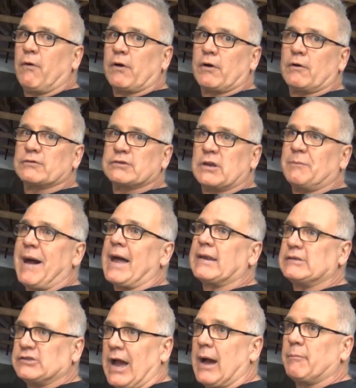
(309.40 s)
it goes to the body
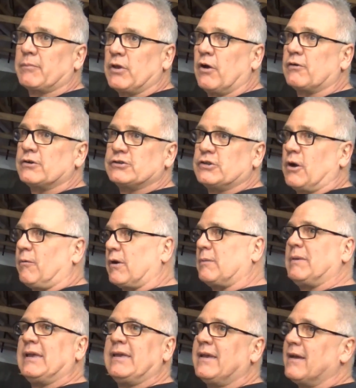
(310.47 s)
shop, because you don't want to
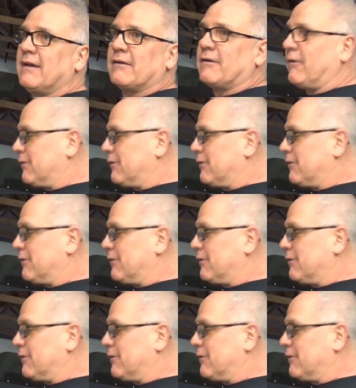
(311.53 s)
be going,